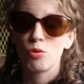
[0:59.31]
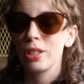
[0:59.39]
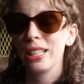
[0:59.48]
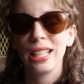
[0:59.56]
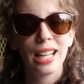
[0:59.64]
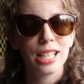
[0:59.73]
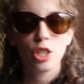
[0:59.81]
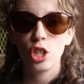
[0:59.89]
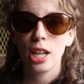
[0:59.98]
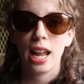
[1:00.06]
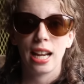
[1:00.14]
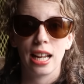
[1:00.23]
Really nice
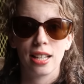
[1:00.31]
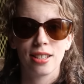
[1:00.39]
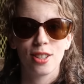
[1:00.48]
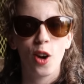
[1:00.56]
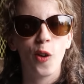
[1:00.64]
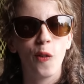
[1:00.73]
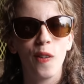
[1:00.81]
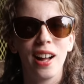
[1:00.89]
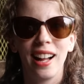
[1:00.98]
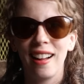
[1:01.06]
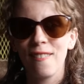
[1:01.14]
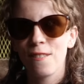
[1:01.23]
genetics. So
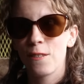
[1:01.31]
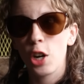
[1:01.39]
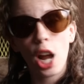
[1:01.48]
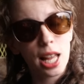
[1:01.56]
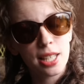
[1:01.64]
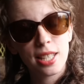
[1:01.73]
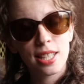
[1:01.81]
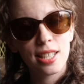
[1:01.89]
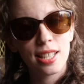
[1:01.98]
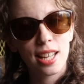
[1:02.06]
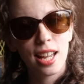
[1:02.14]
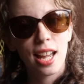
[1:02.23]
for us,
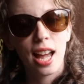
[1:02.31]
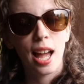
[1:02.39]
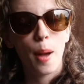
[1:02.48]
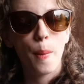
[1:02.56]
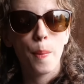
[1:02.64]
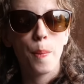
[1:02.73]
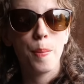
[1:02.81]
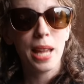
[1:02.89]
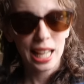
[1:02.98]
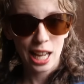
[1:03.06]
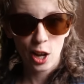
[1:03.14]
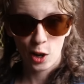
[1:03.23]

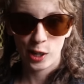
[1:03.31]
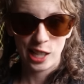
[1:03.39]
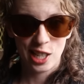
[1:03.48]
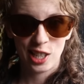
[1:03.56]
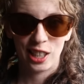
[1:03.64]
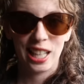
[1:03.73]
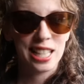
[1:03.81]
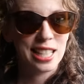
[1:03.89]
Picking her initially,